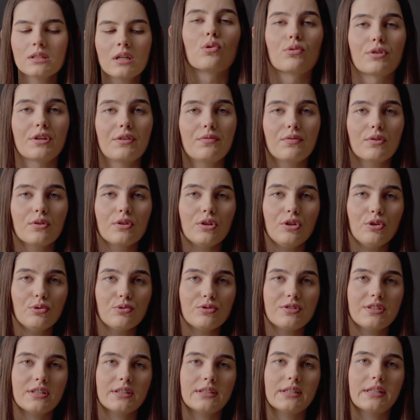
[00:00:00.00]
Or if you're
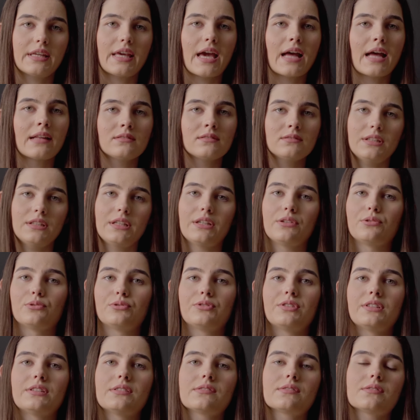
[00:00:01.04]
using the Canon
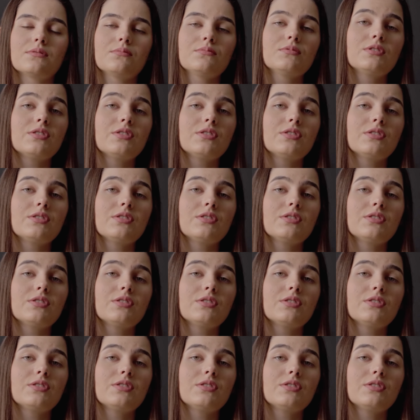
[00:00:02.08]
ecosystem,